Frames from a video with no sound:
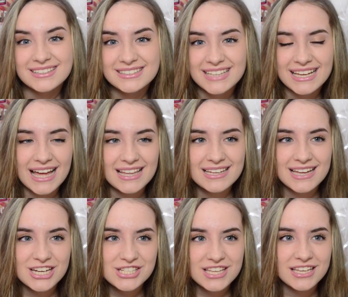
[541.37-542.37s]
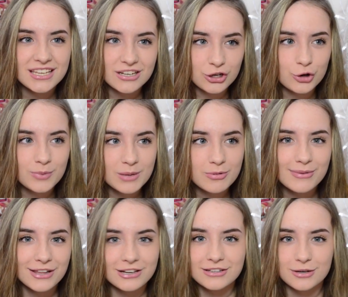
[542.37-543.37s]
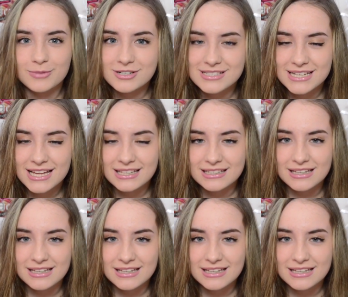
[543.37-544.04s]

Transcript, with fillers: Like I like I just like getting to know people by like their personality.